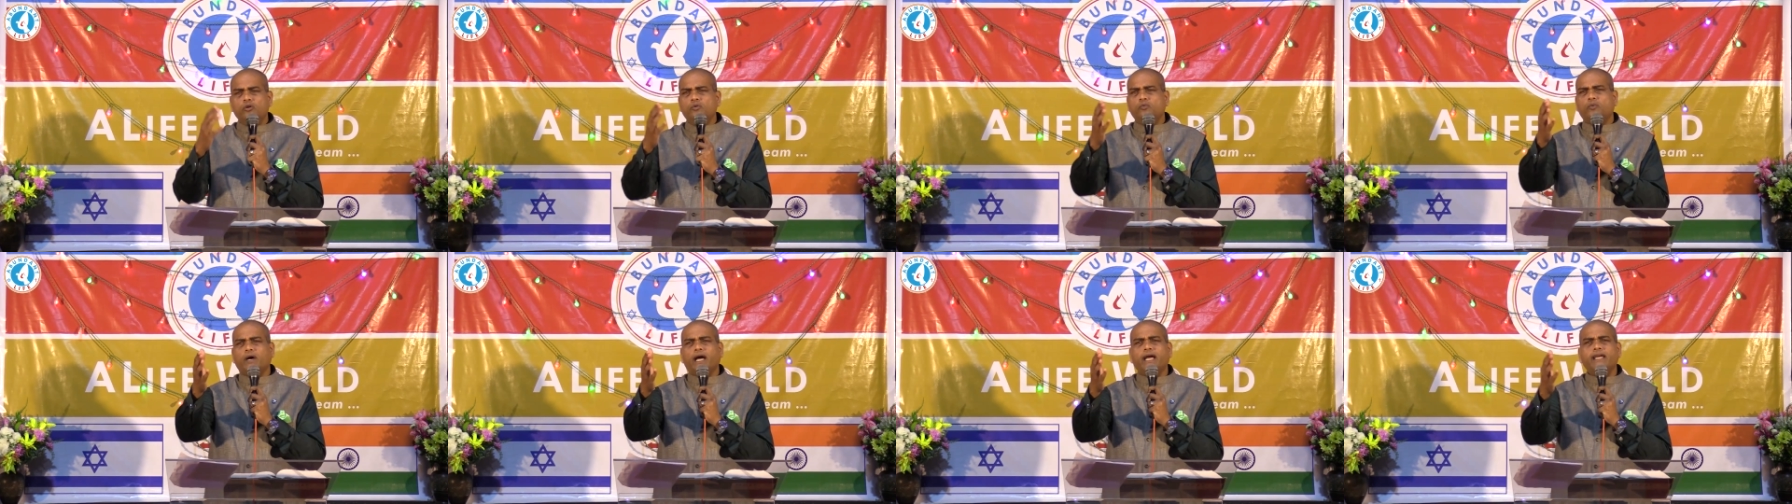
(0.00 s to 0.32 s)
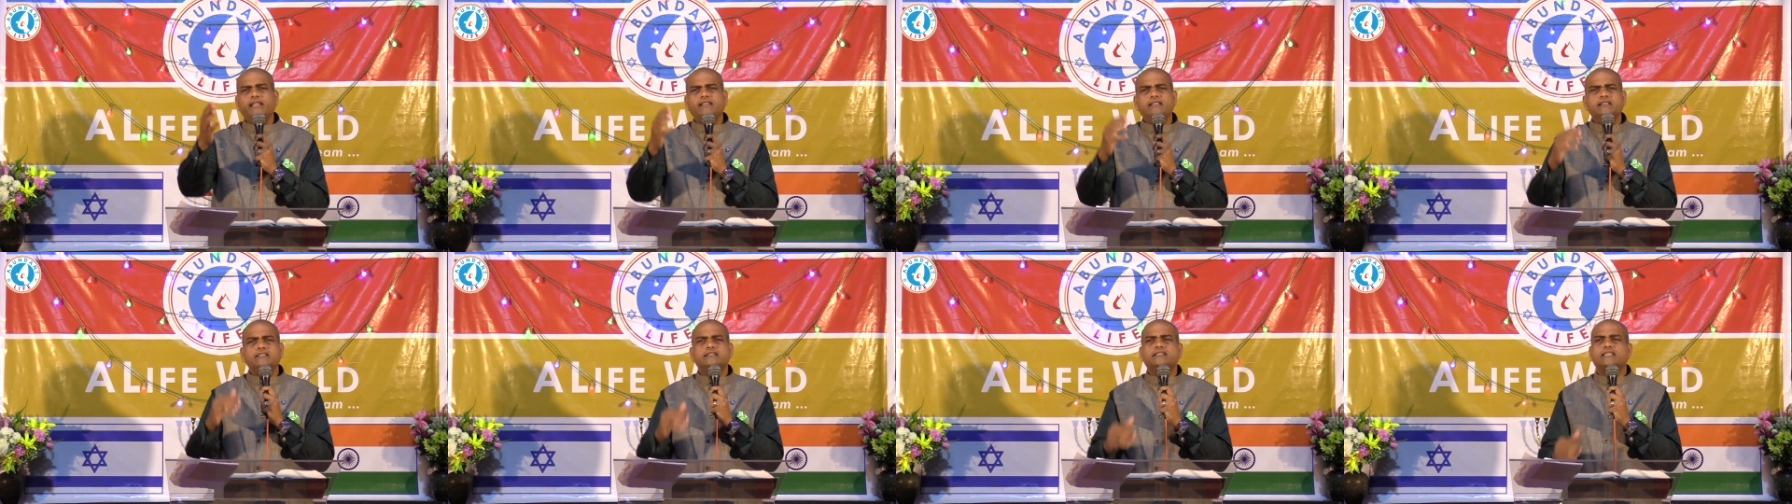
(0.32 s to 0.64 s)
know
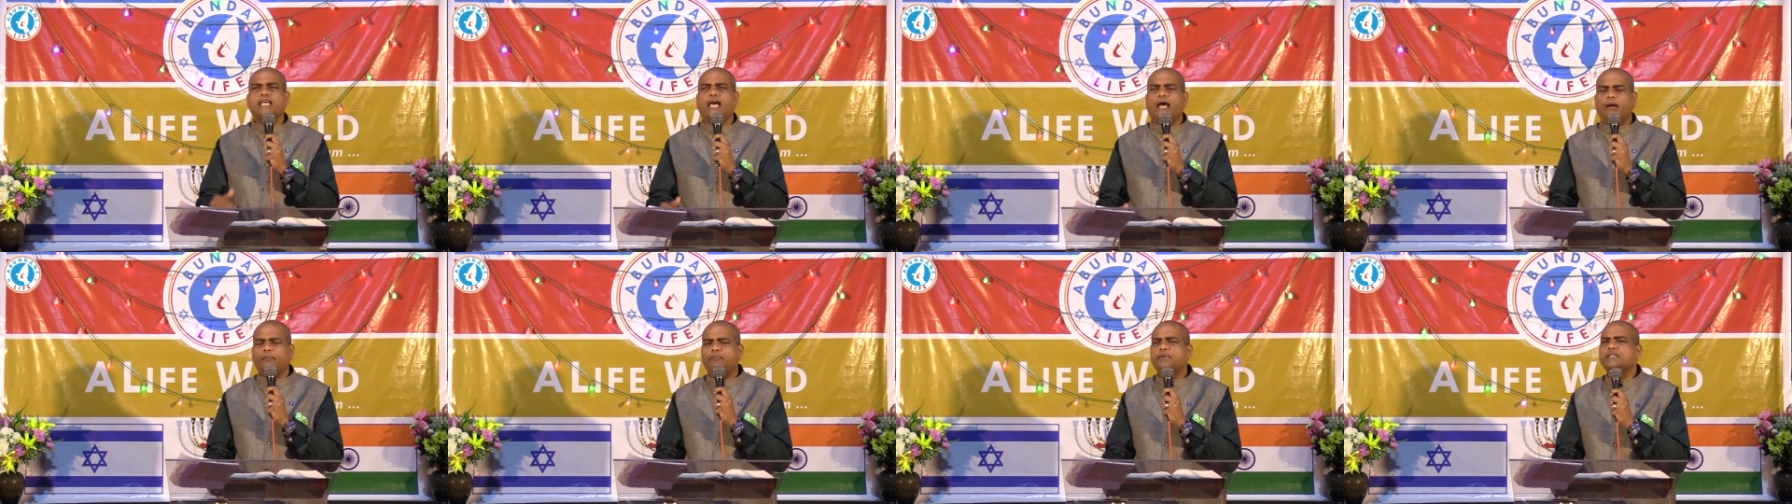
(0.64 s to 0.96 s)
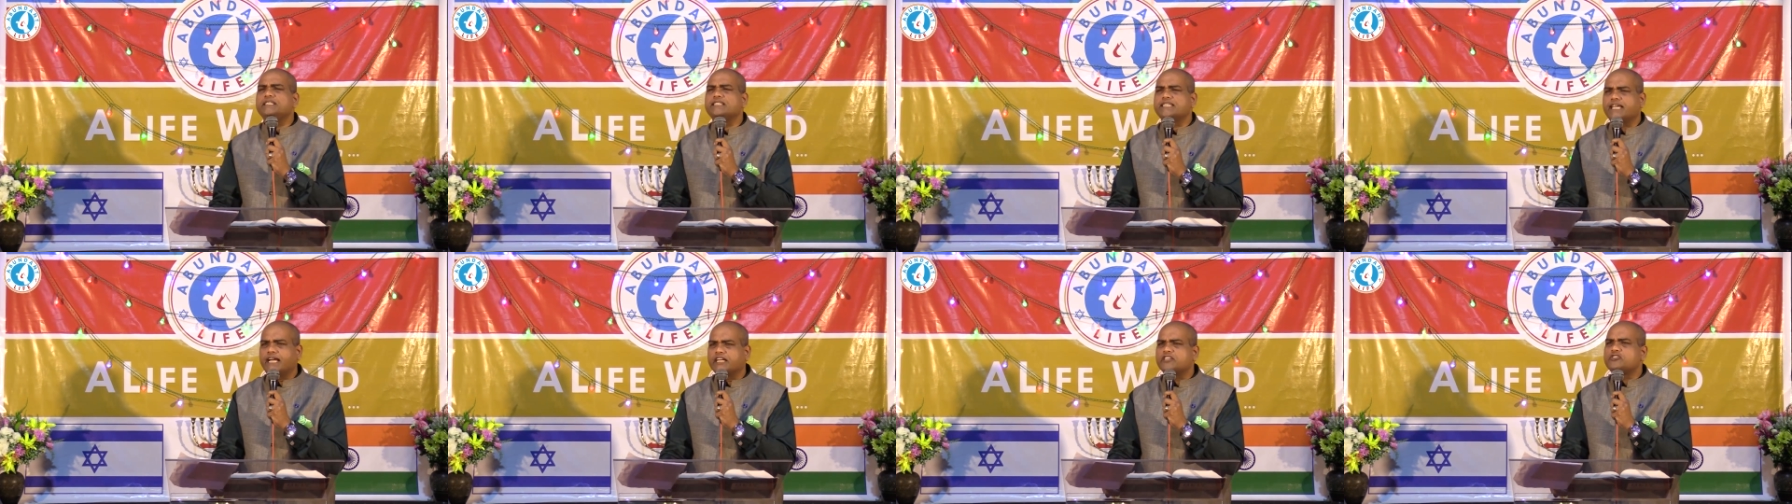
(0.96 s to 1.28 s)
why this
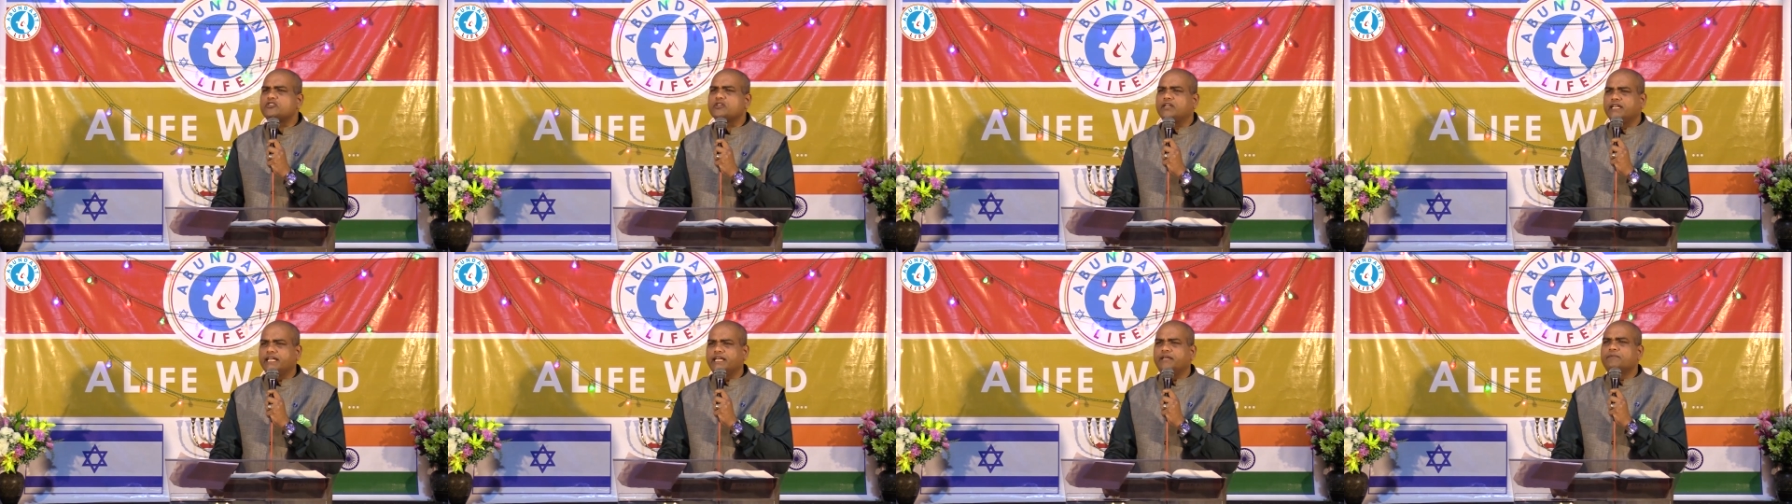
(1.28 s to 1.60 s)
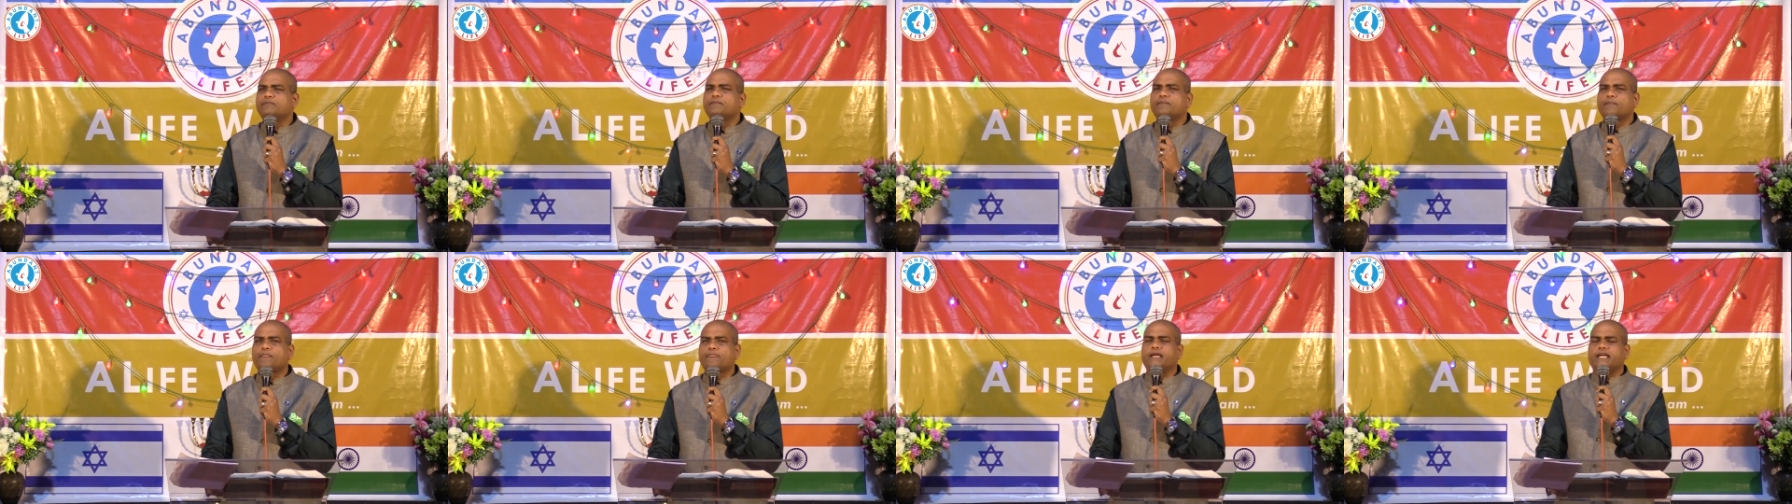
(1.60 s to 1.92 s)
happens
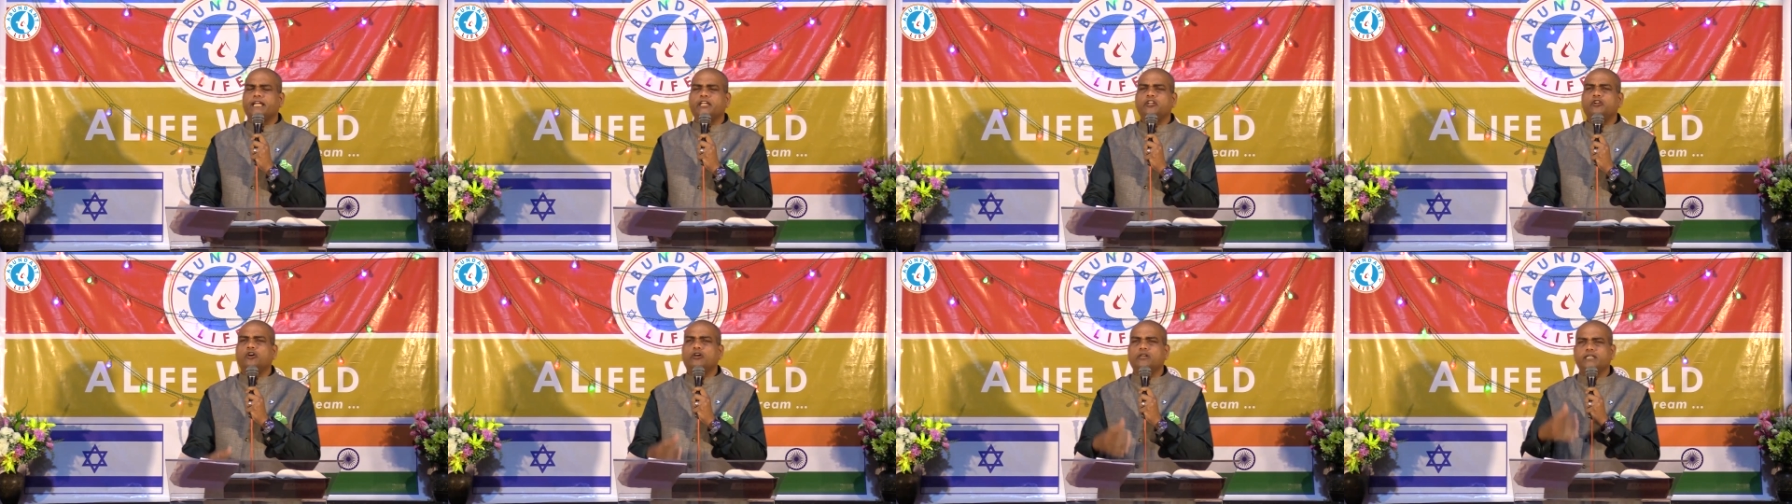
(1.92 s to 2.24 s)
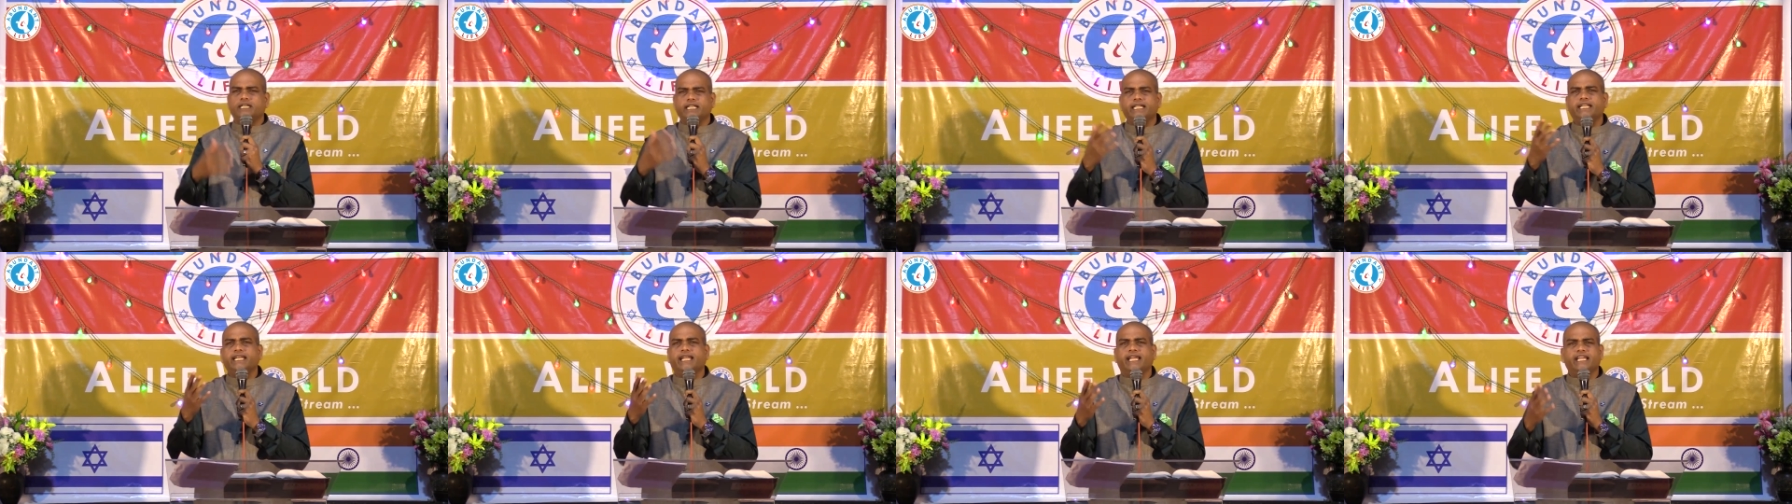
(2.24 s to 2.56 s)
actually in your
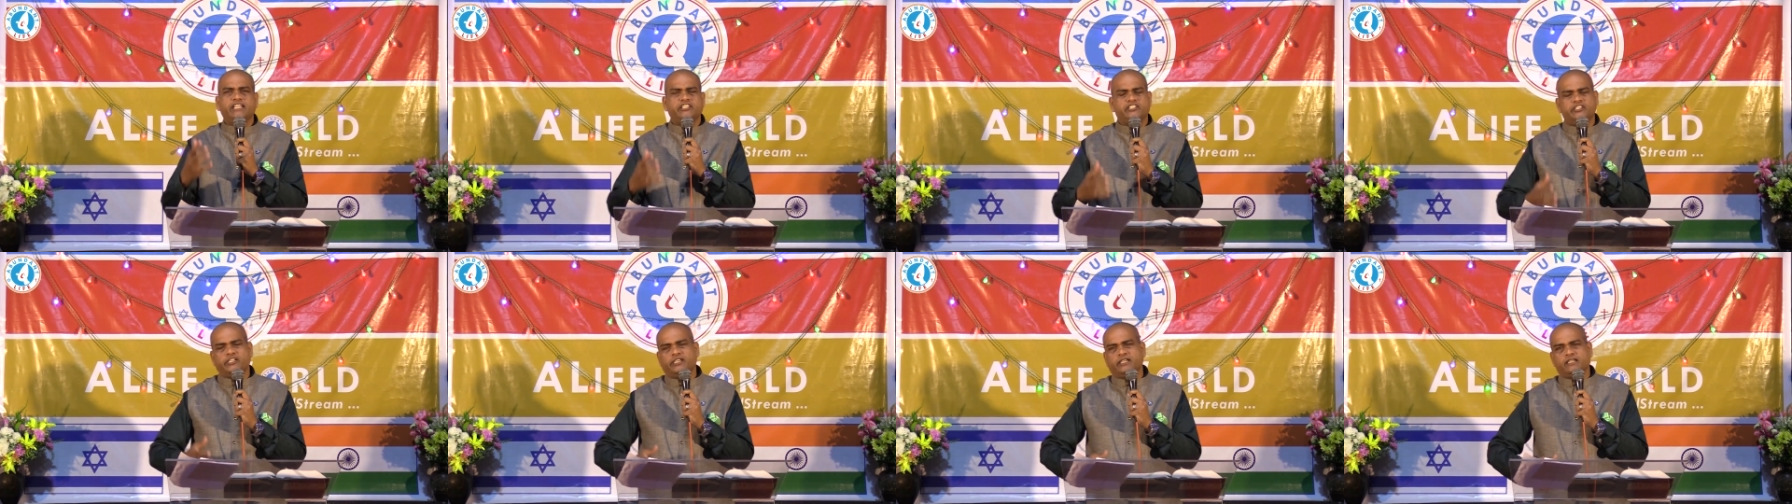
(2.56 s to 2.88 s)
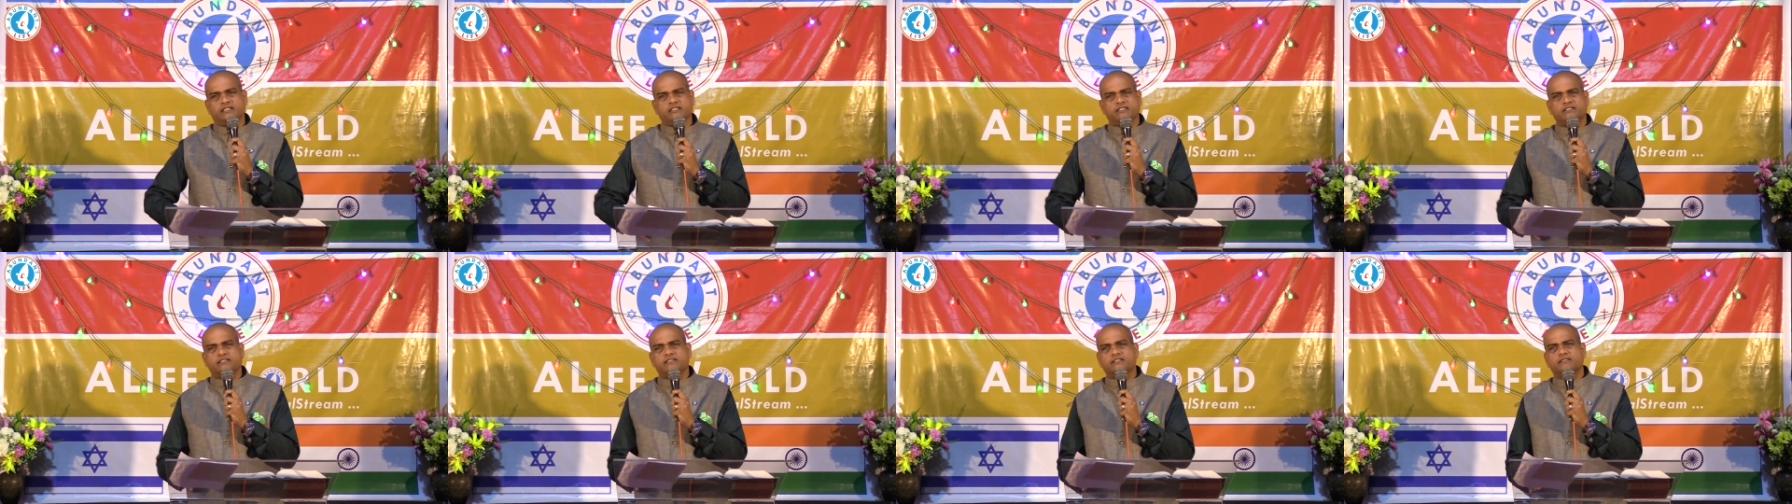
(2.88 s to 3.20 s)
teenage
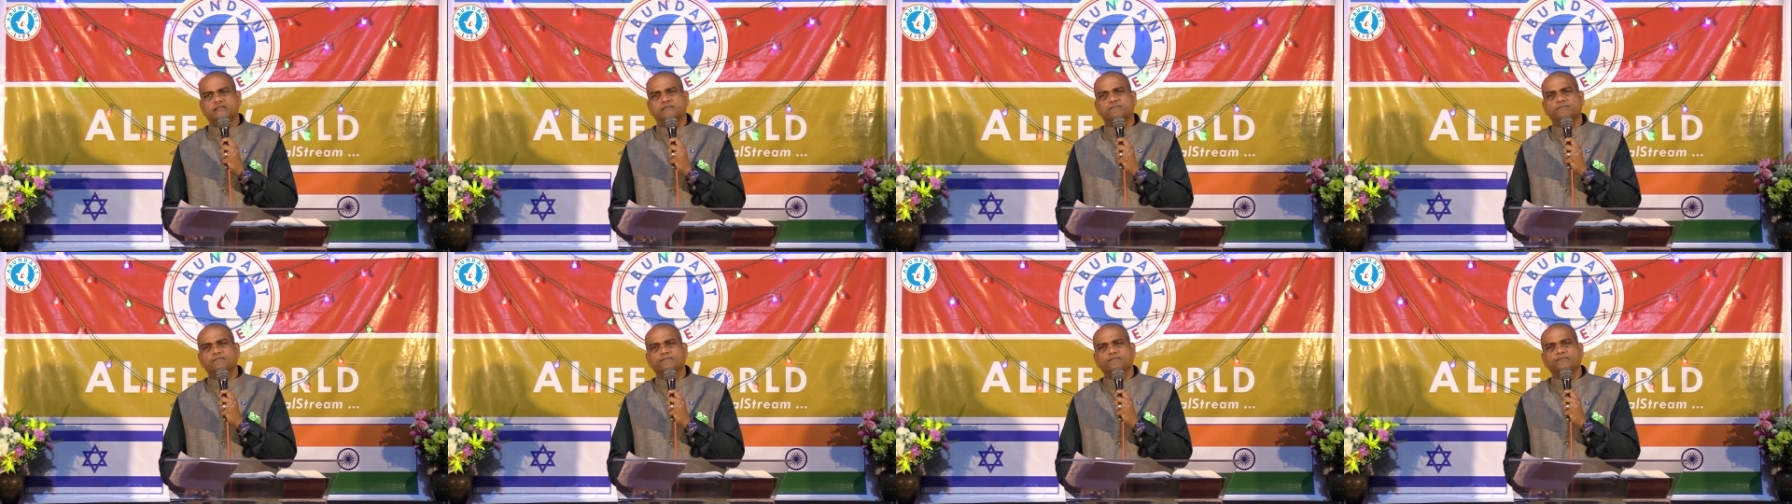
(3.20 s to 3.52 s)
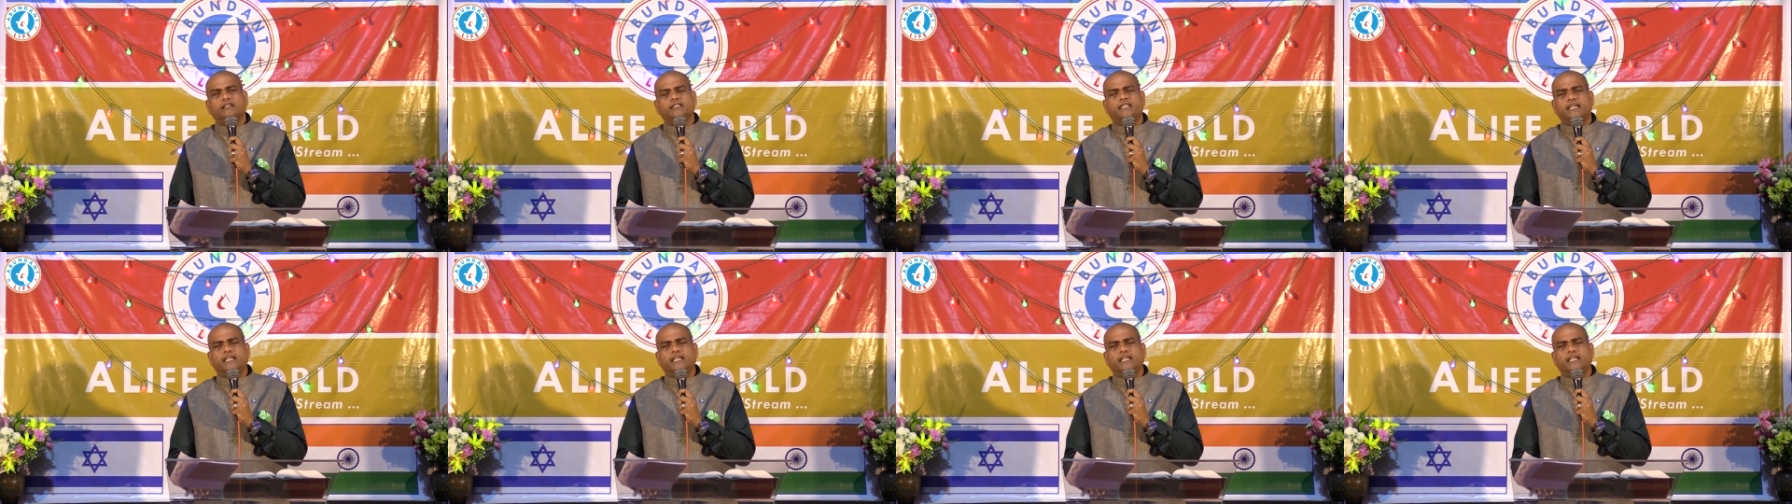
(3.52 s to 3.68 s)
years?